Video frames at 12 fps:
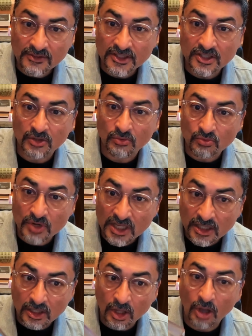it's the
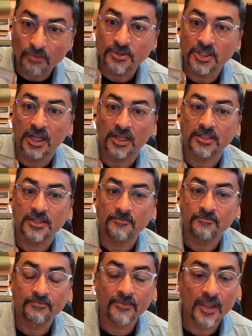real object.
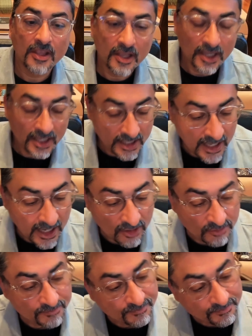Now,